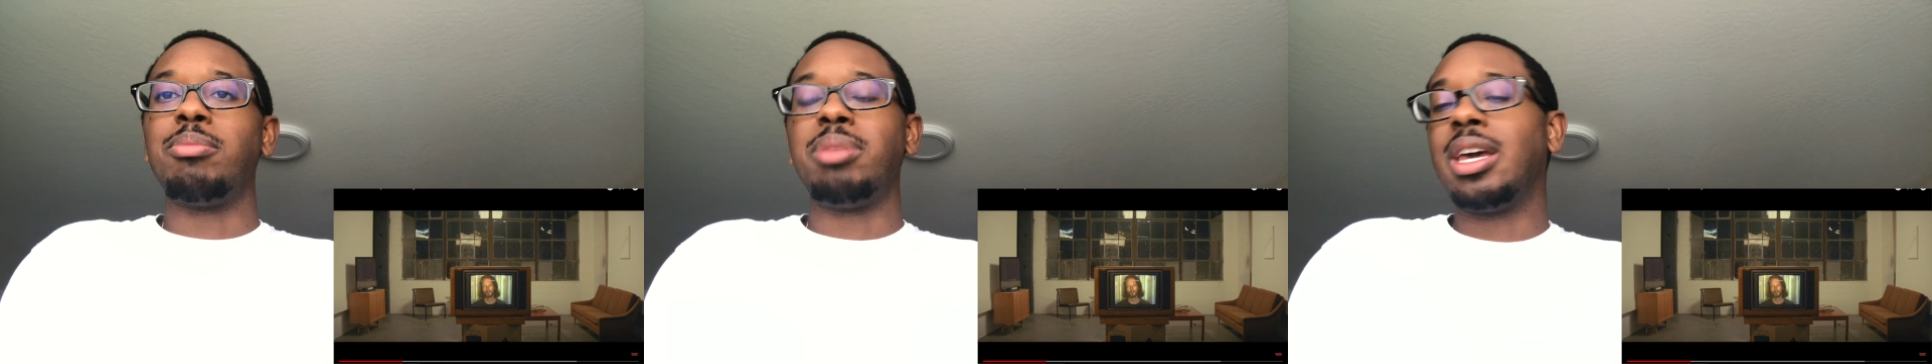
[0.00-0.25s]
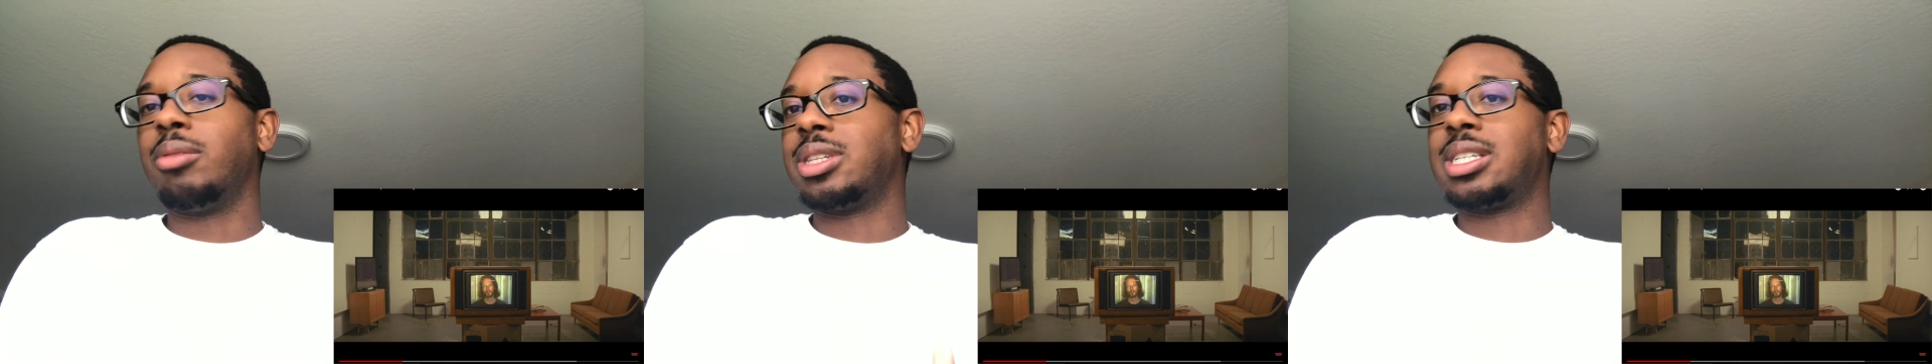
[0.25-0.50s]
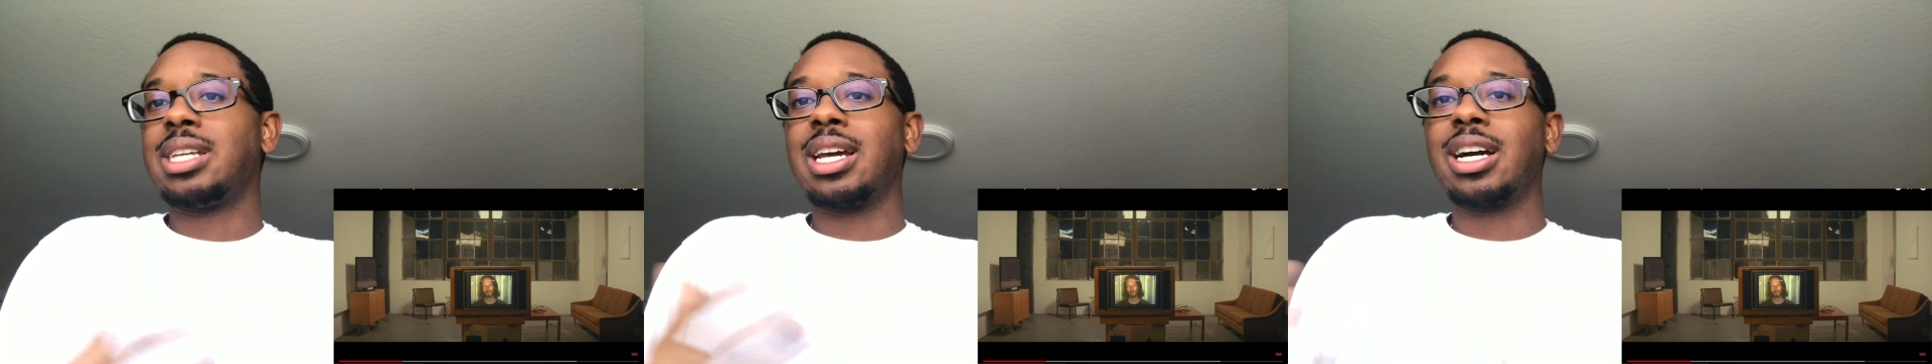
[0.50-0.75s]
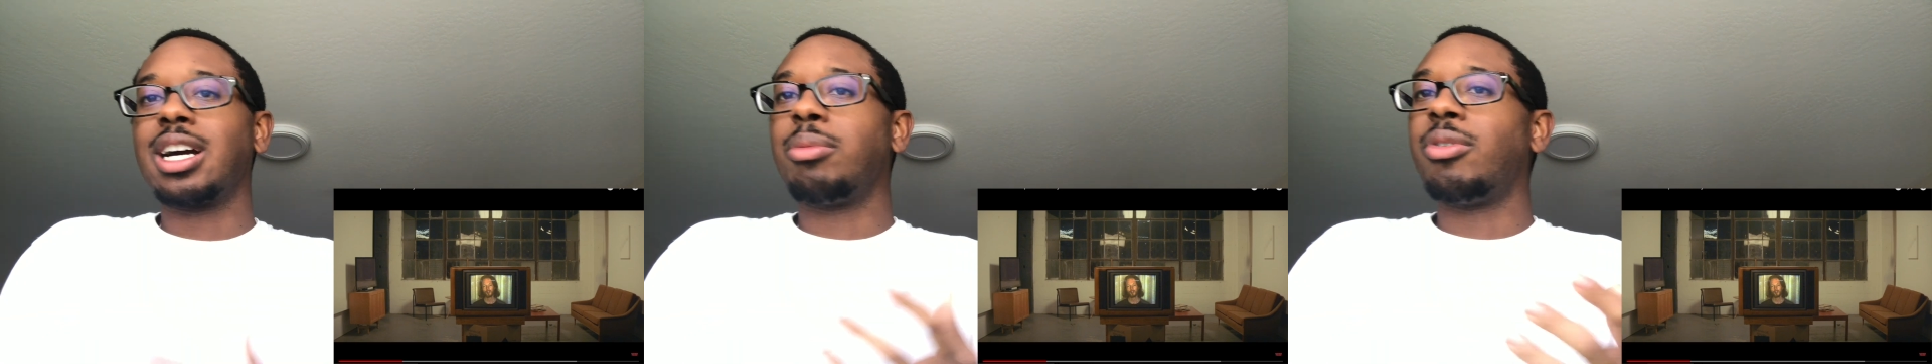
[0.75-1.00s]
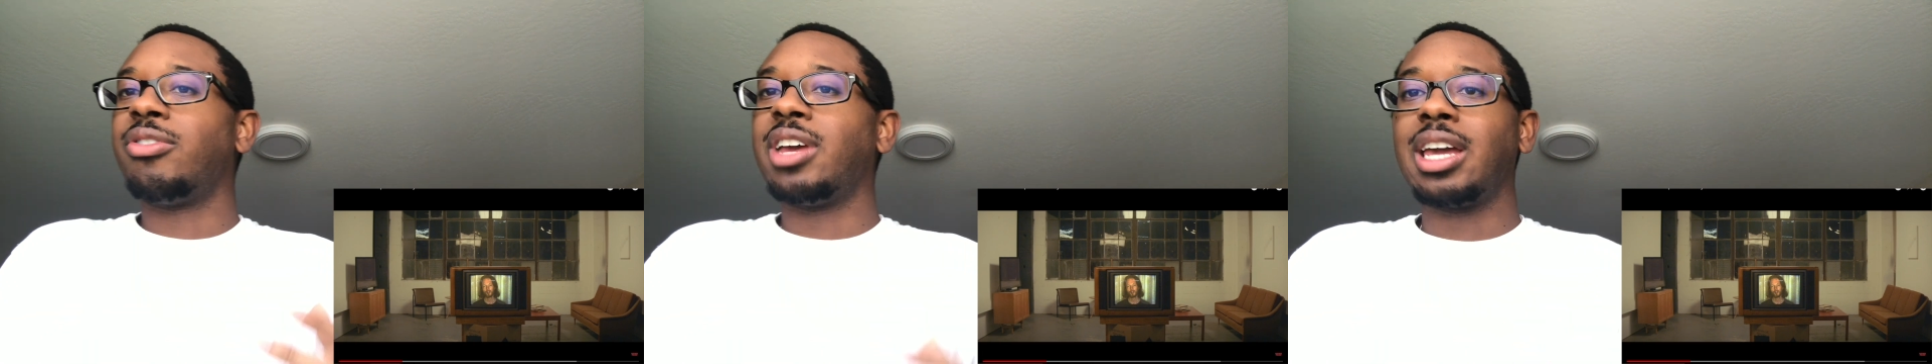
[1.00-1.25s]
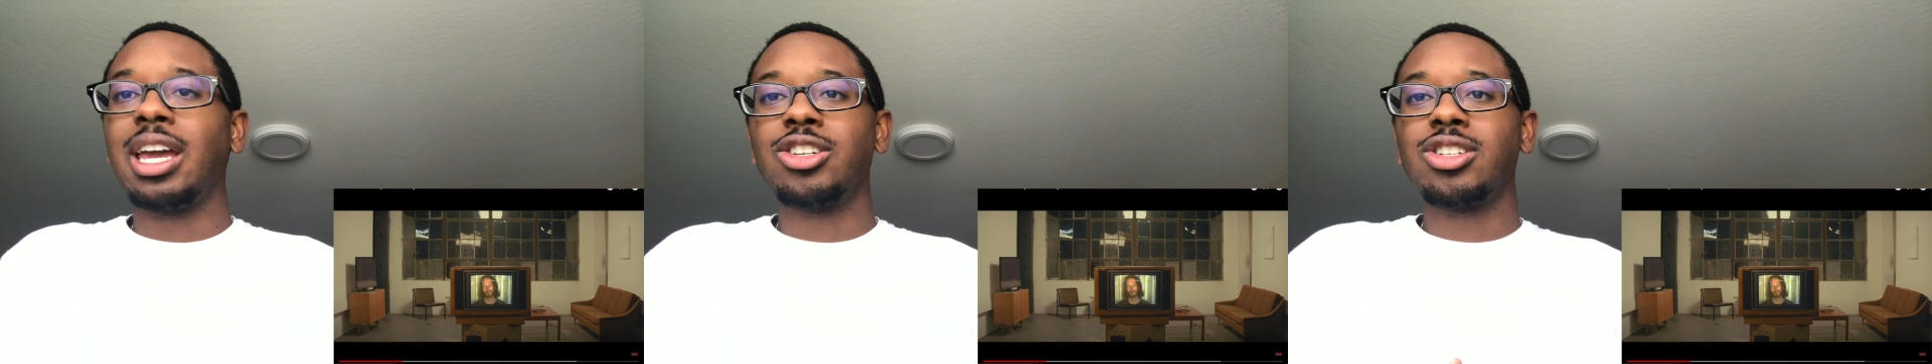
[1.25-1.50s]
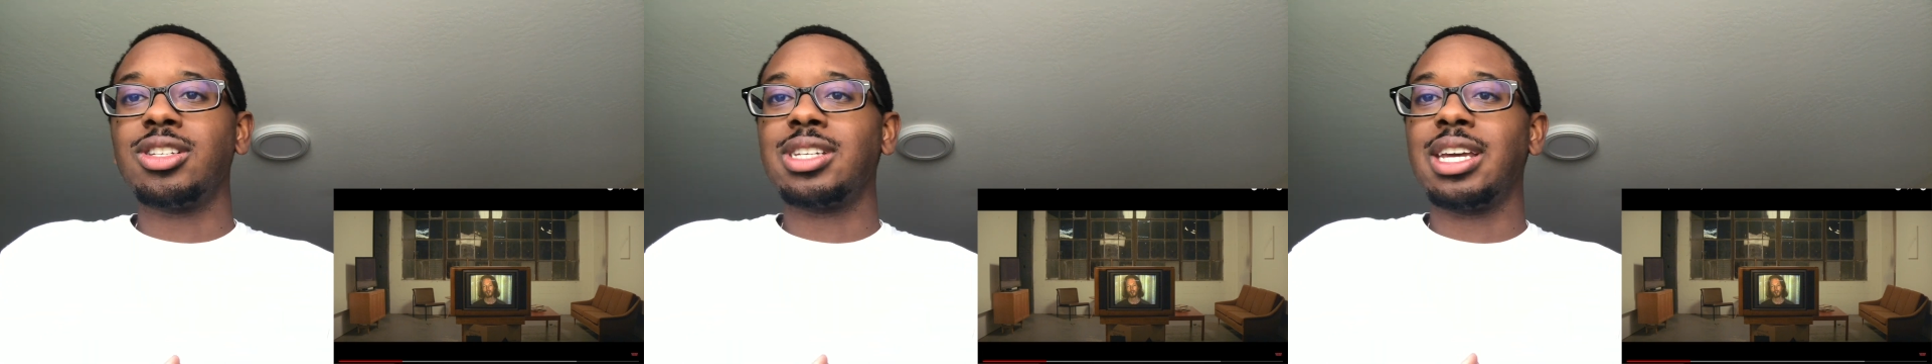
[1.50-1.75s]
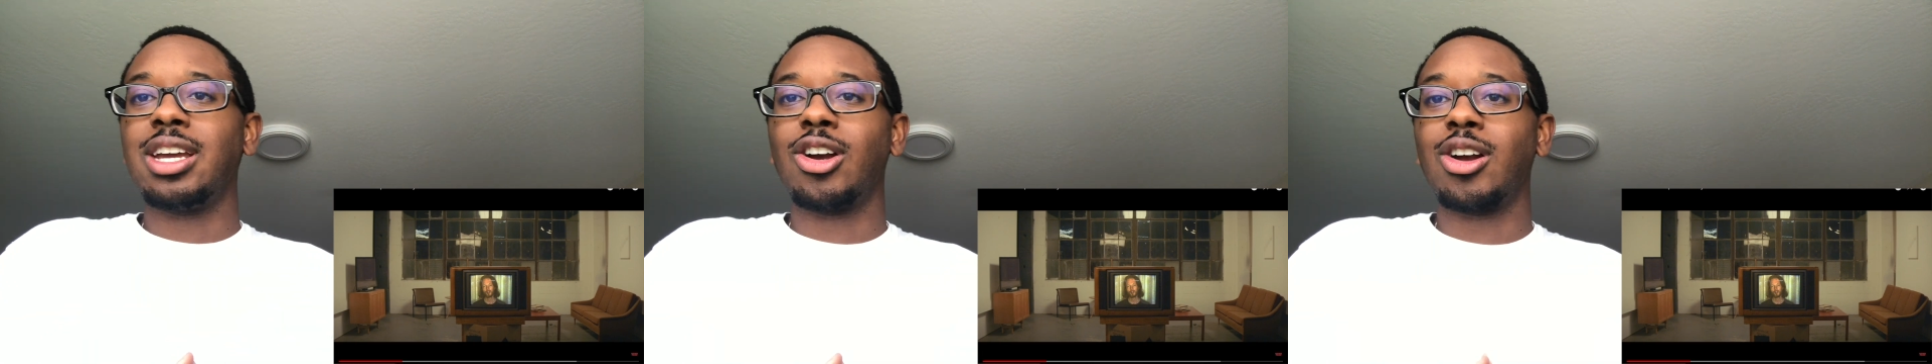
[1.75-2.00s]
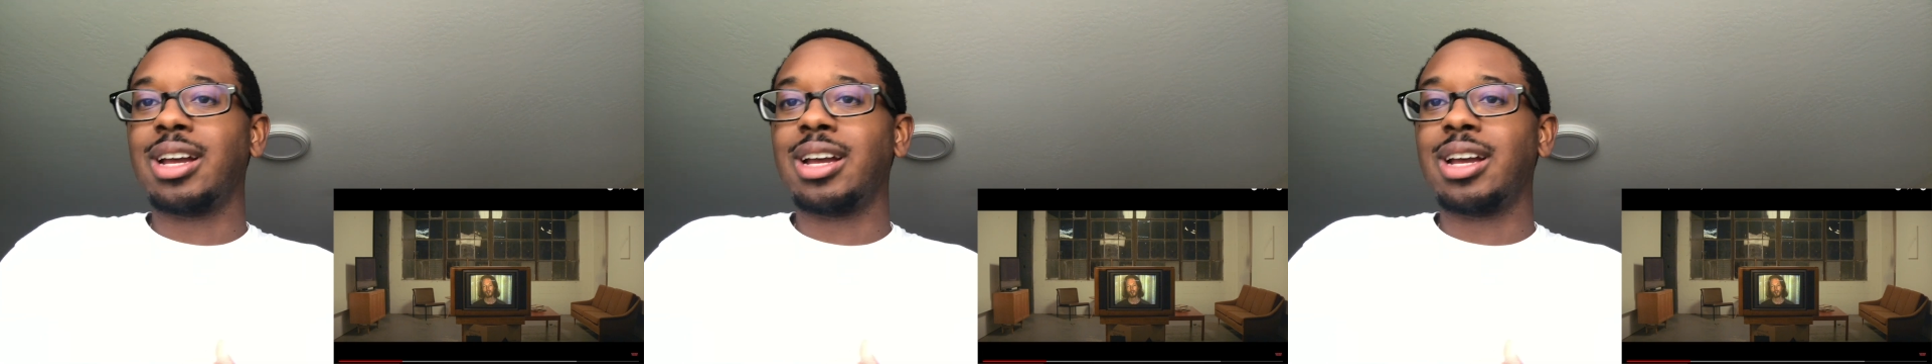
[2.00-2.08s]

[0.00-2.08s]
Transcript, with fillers: Be able to take a couple of vacations a year,